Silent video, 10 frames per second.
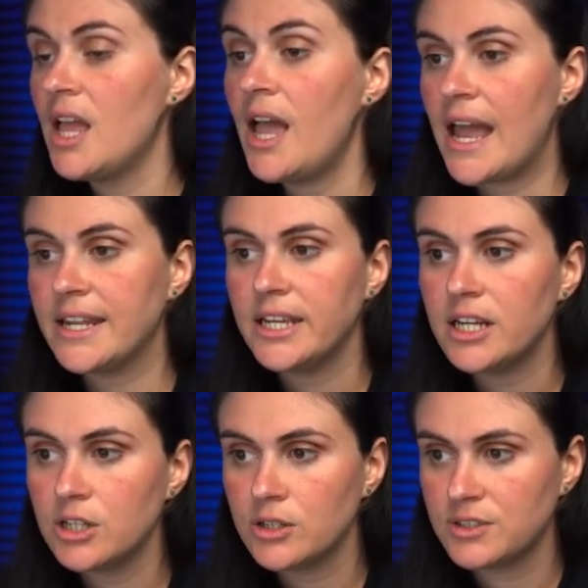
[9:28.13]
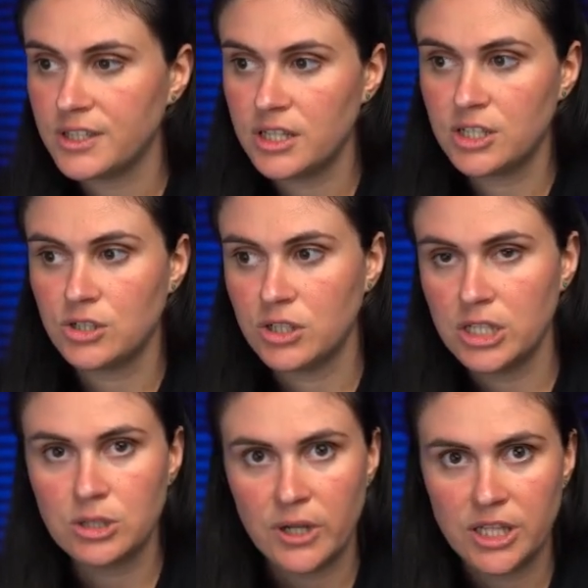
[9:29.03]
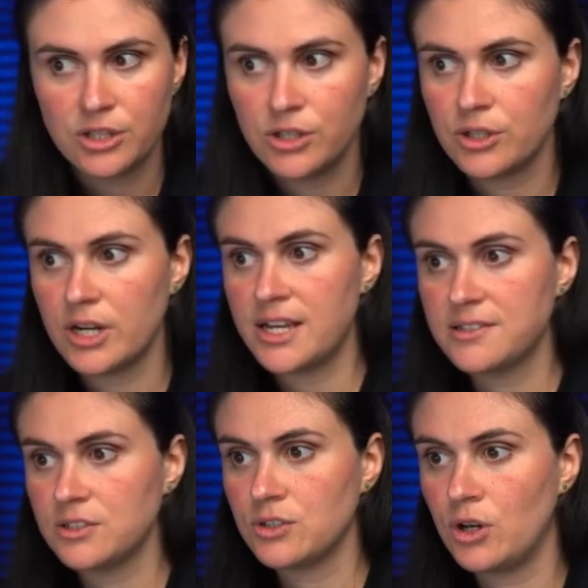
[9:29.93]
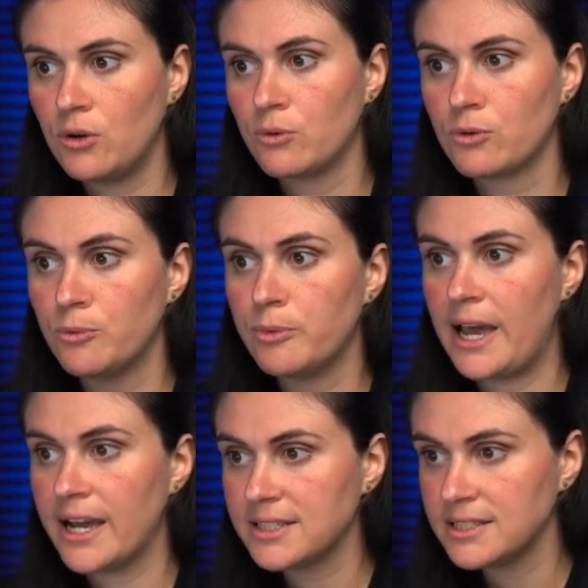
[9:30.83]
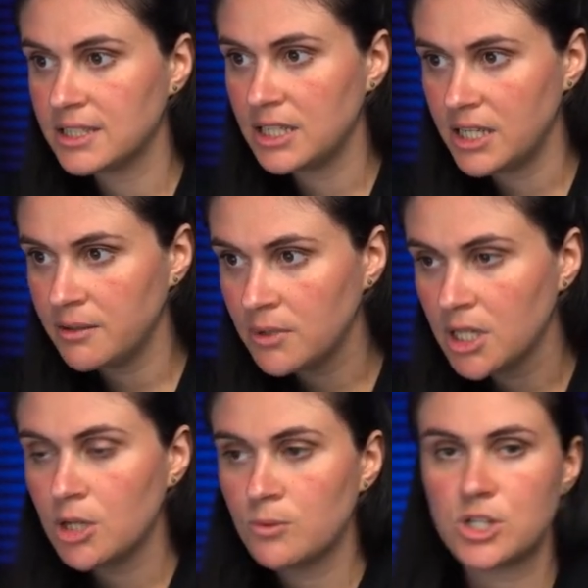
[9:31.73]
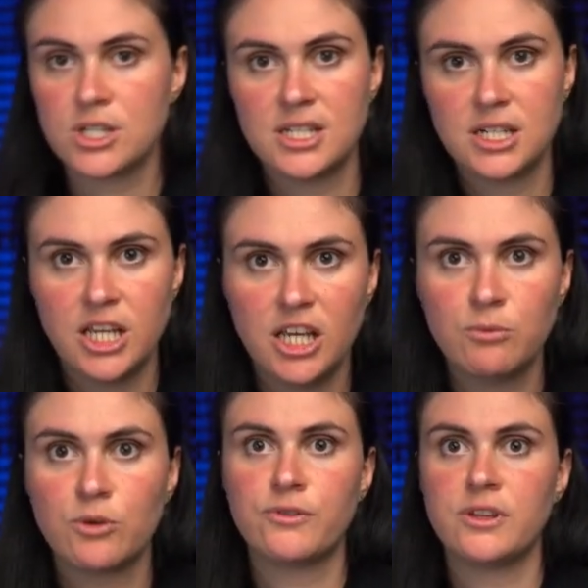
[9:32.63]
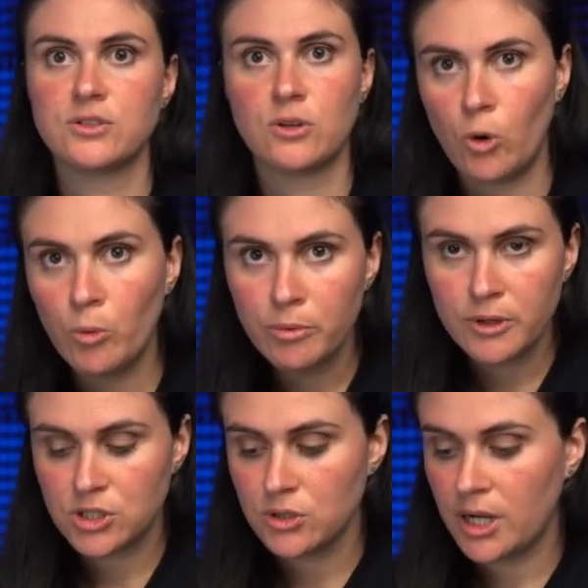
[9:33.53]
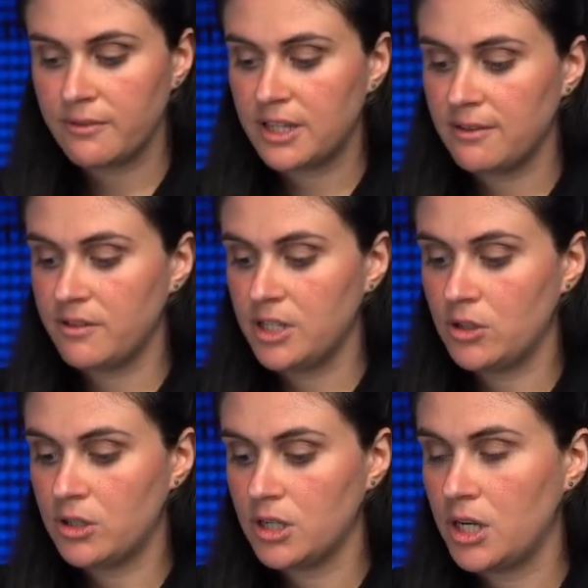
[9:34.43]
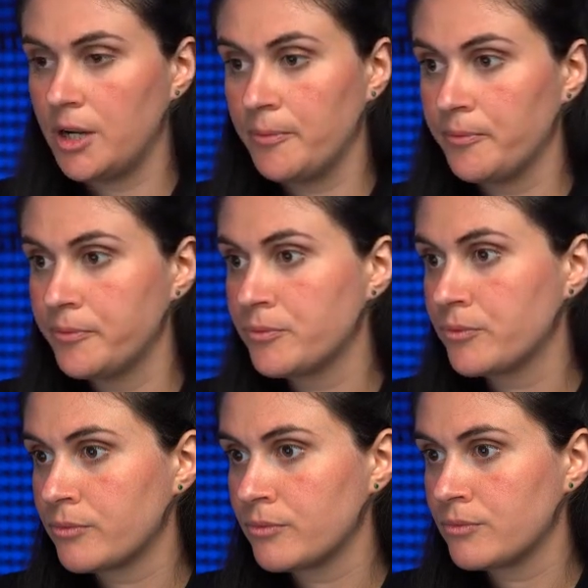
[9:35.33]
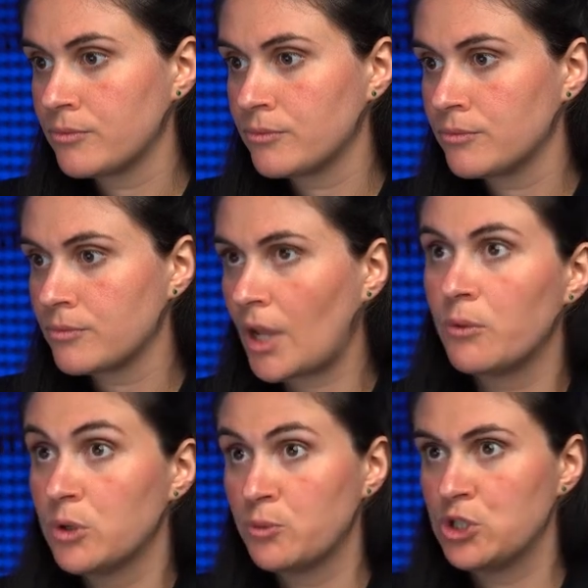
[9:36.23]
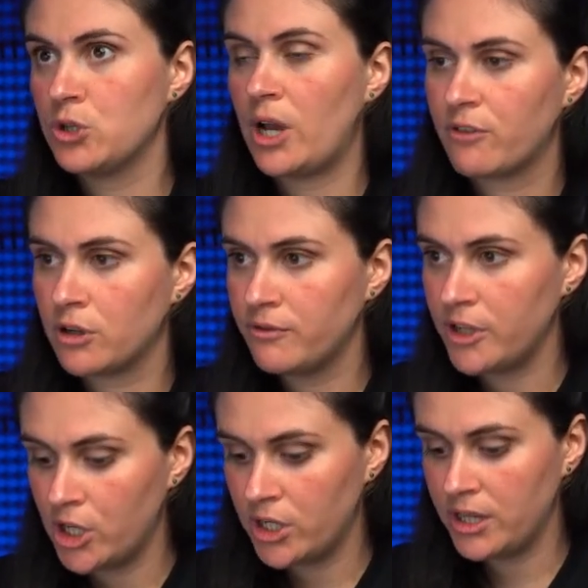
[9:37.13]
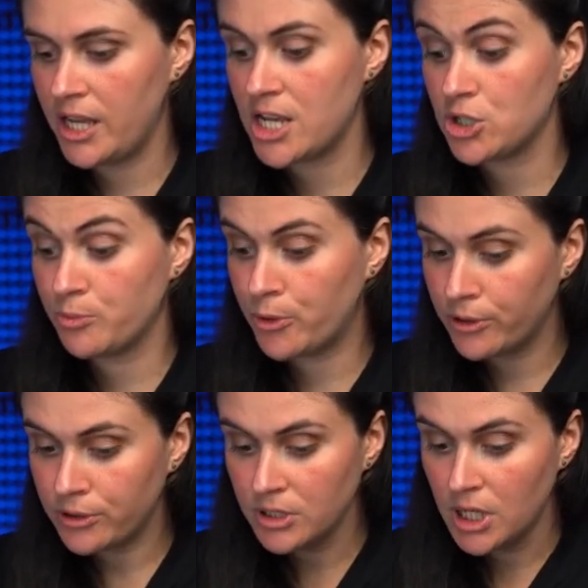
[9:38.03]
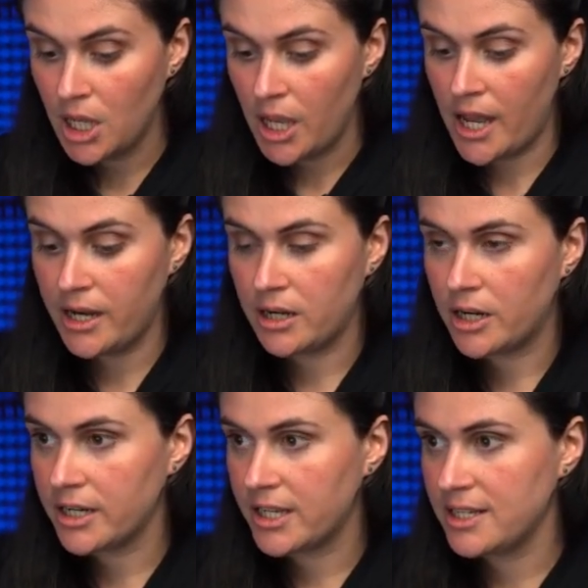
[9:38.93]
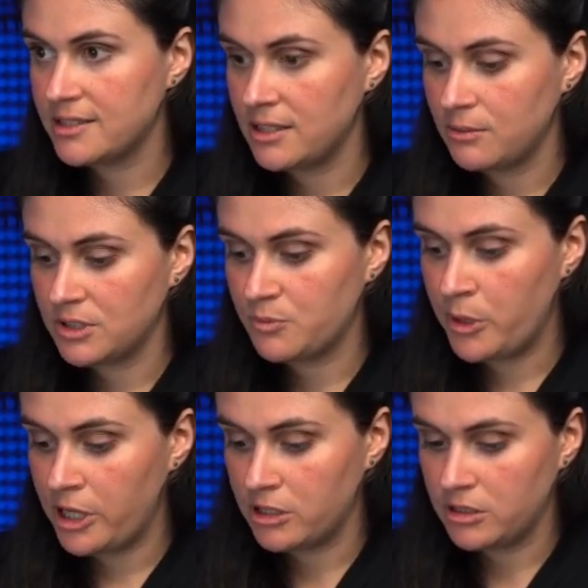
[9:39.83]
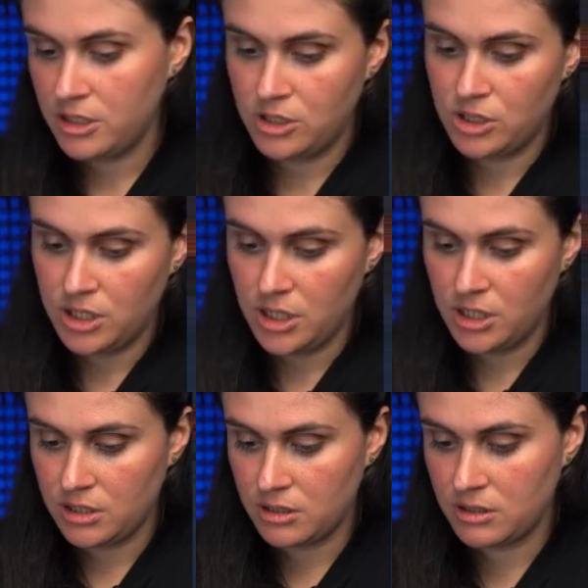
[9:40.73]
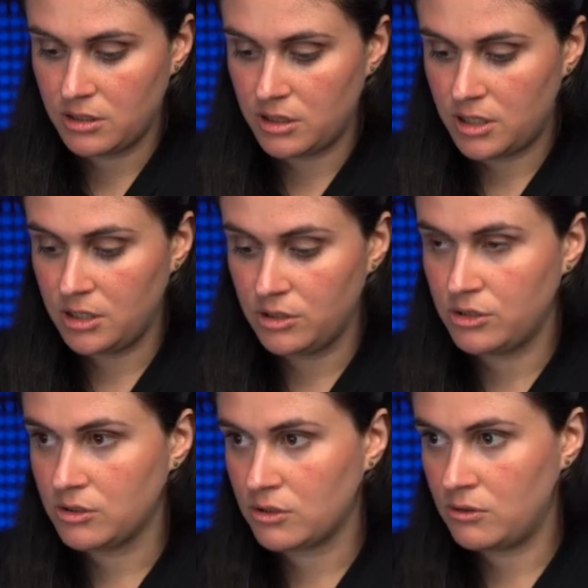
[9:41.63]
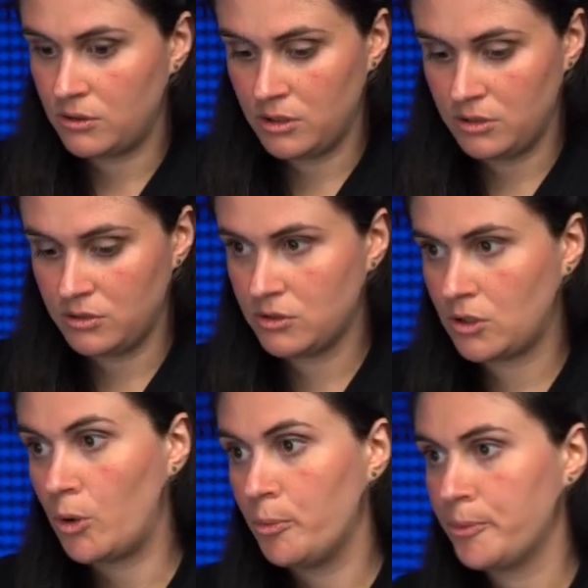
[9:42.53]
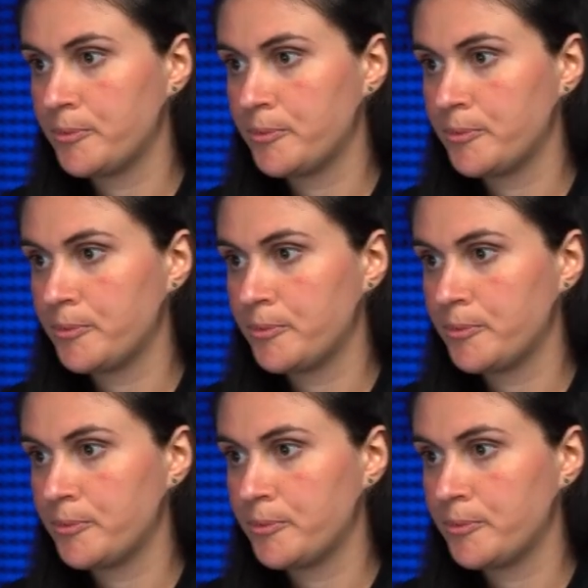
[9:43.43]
And here you see that you need to enter your SSO group access claim, which is the name of the scope that you have given your, which you have configured in the Azure portal. And in our case, it was PRTG_scope.